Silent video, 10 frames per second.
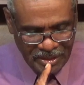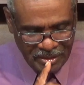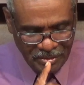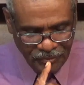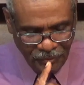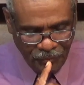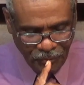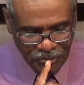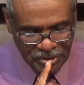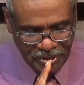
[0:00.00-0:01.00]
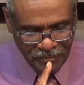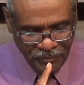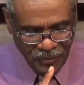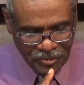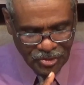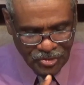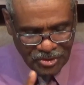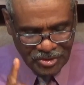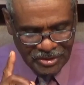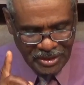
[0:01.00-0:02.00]
end of the 14th verse. It
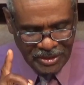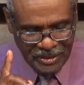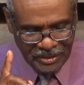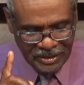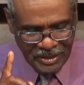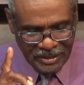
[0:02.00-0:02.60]
says, neither